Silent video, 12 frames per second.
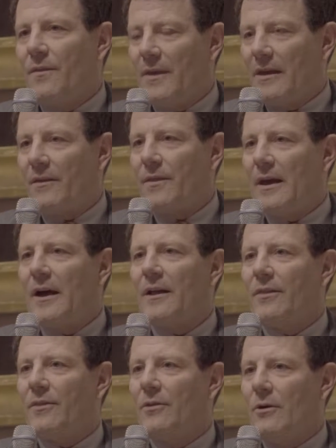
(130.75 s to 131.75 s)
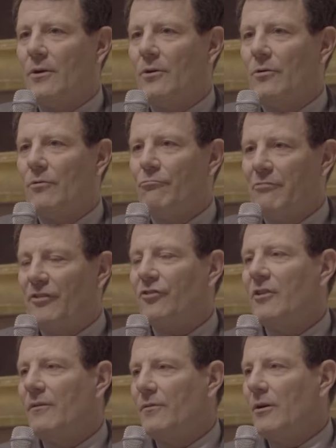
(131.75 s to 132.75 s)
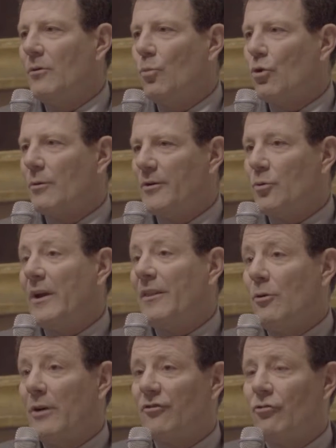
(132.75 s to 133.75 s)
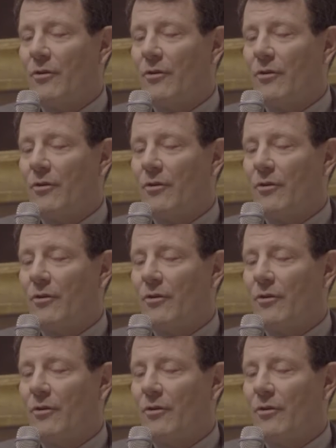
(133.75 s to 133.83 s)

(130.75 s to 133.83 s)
think that the risk of a war between the U.S.